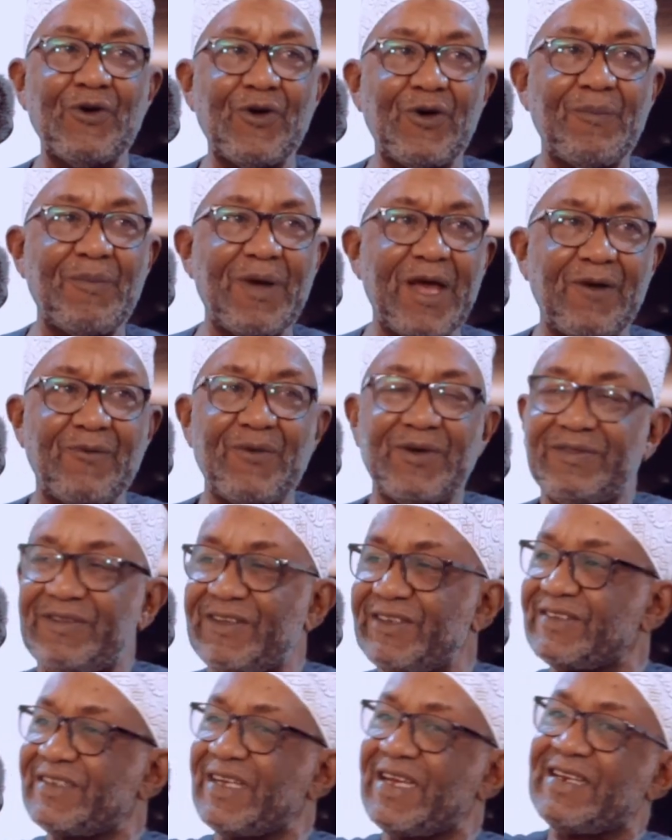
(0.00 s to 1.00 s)
look back. When
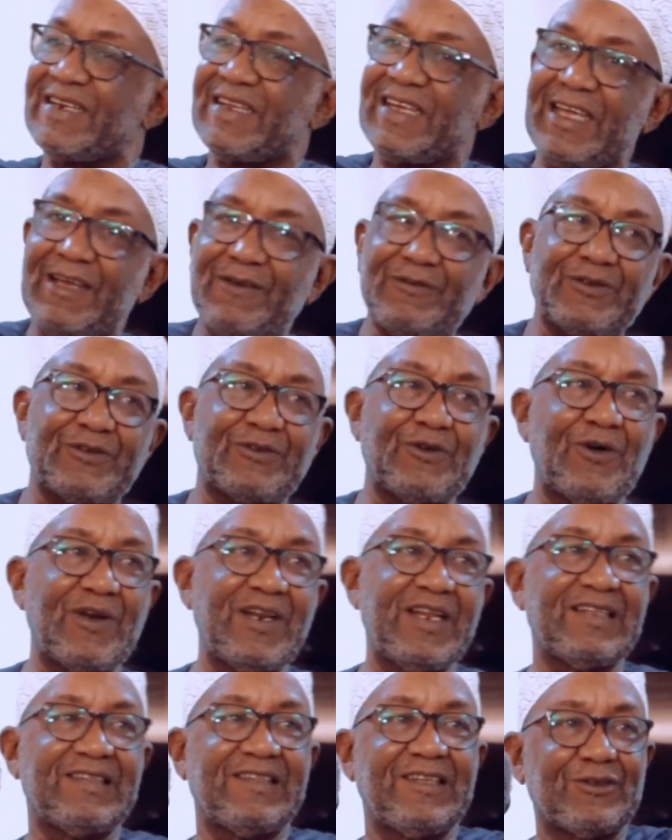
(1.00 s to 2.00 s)
this hand gives,
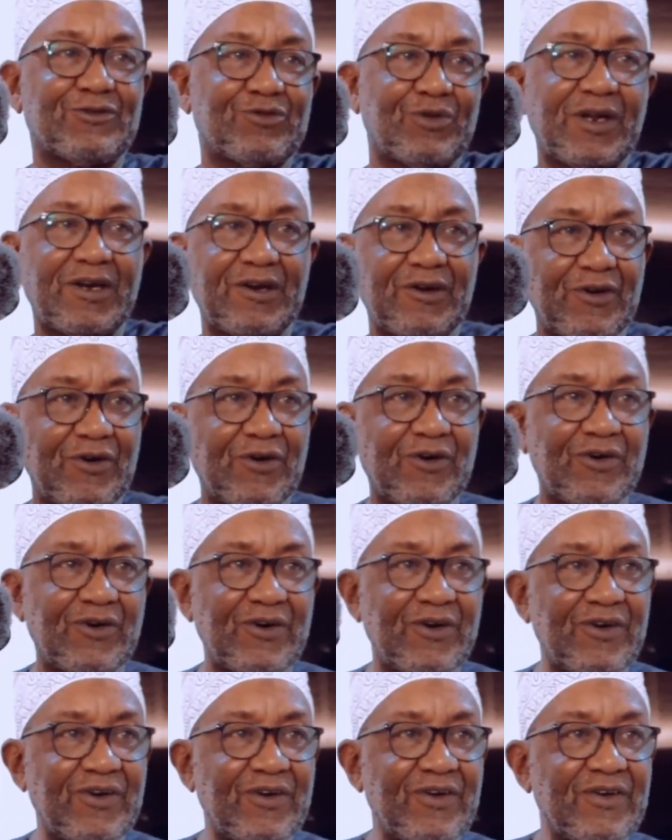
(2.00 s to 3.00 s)
don't let this one
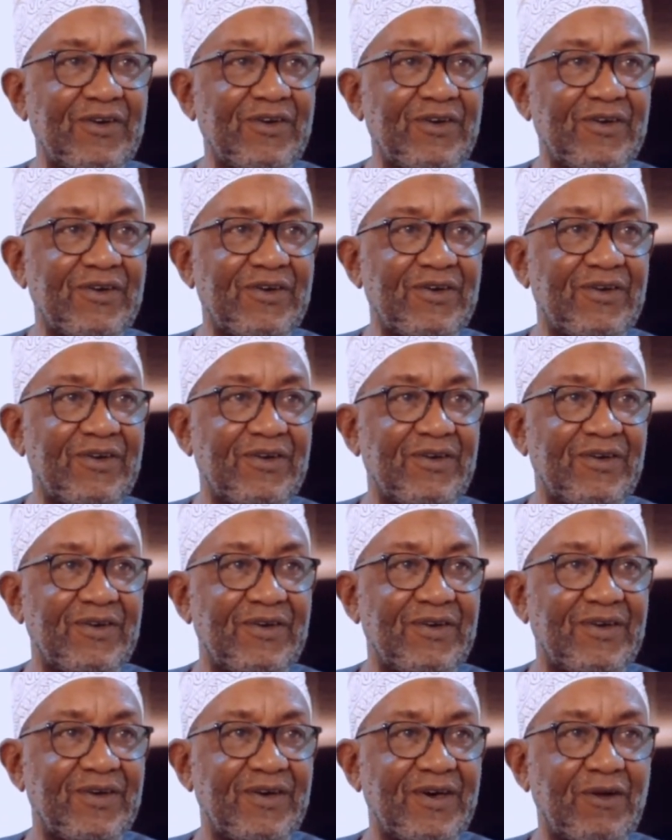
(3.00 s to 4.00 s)
know.
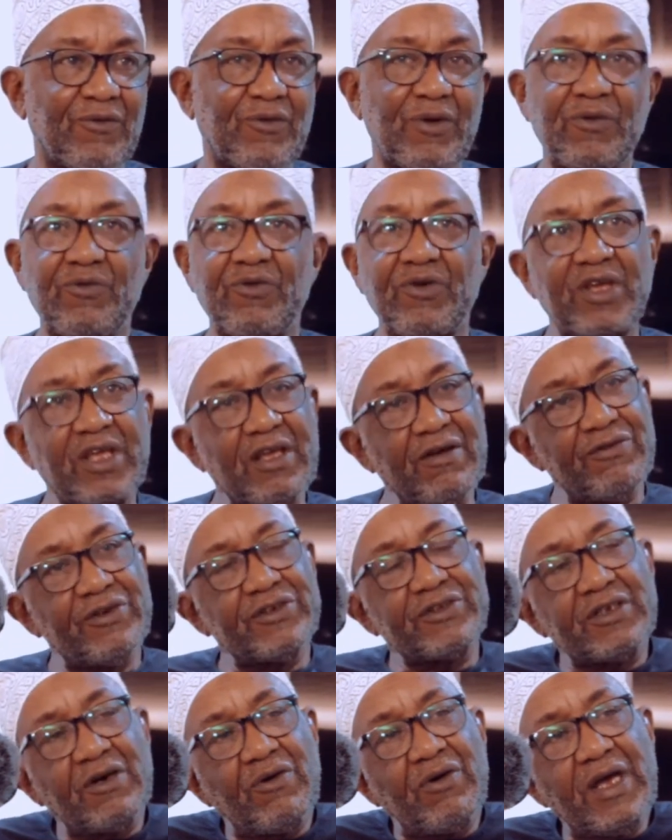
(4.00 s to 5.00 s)
And when you give
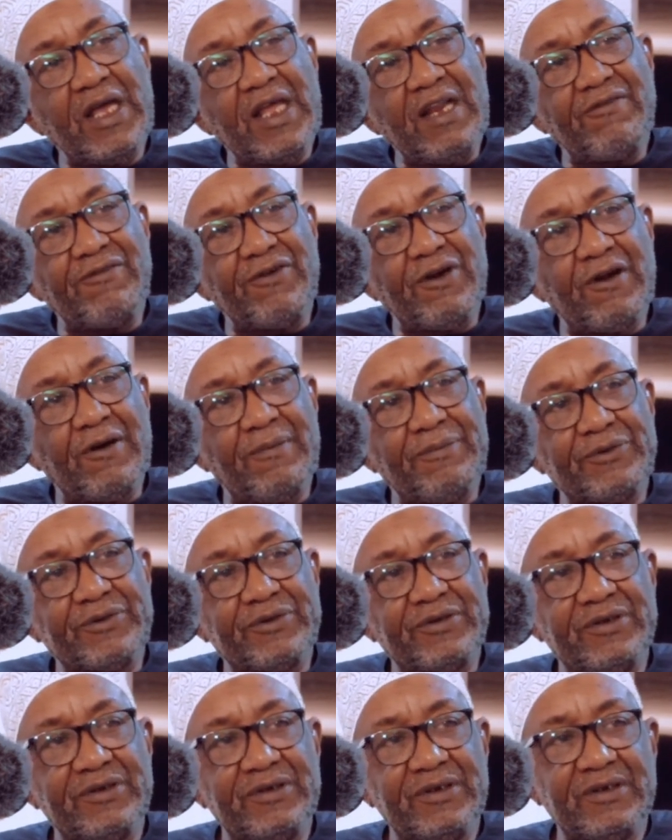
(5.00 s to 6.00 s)
us our
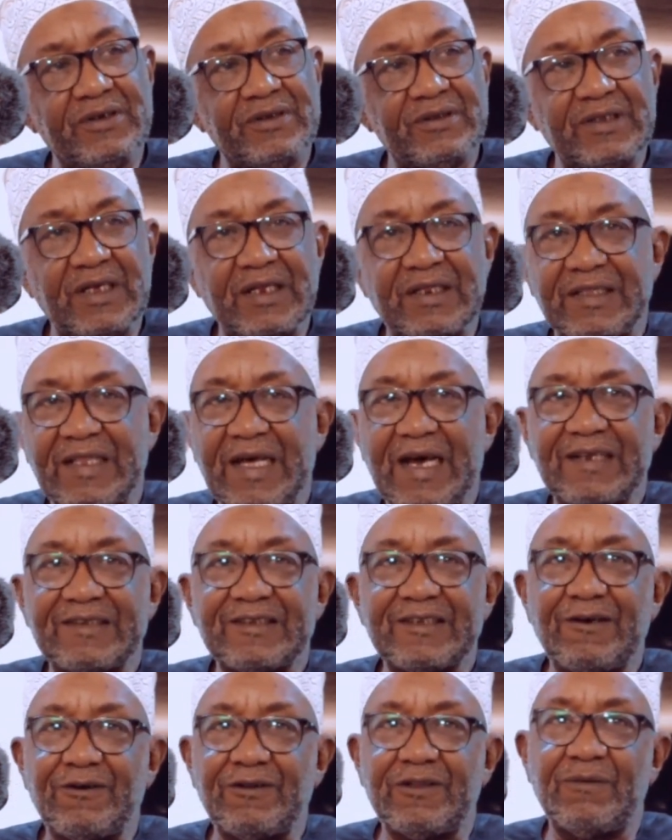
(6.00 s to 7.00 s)
envelopes, then
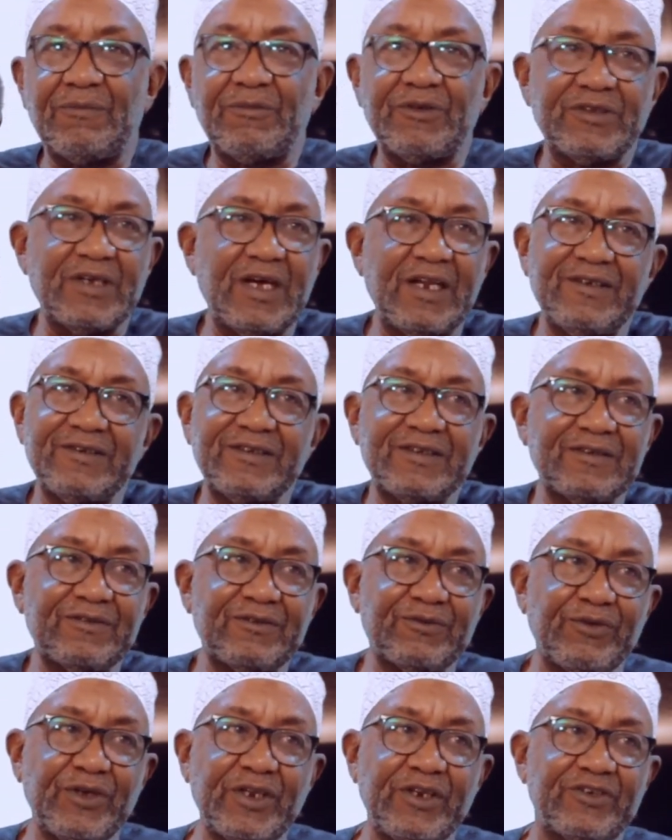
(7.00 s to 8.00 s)
darsa or the majalis
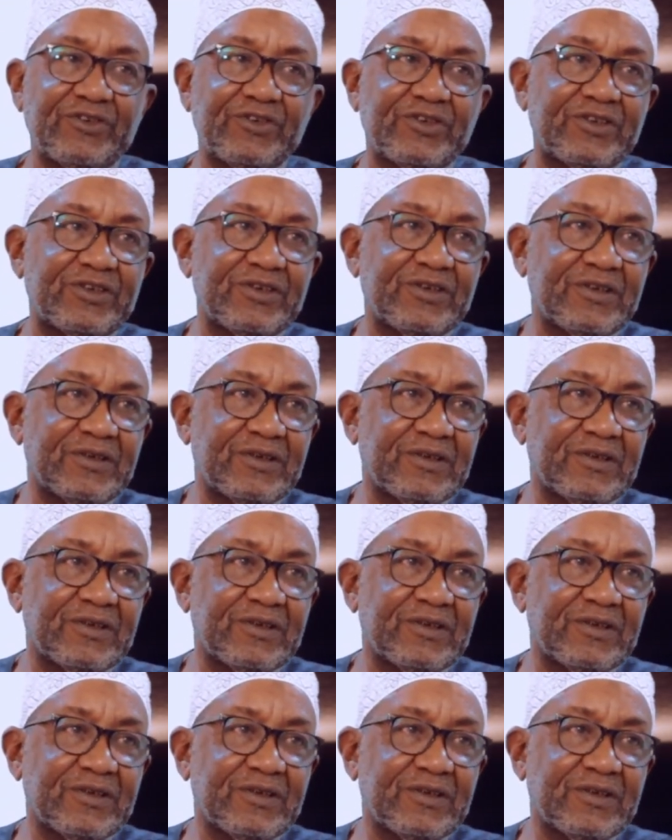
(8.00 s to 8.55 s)
is finished.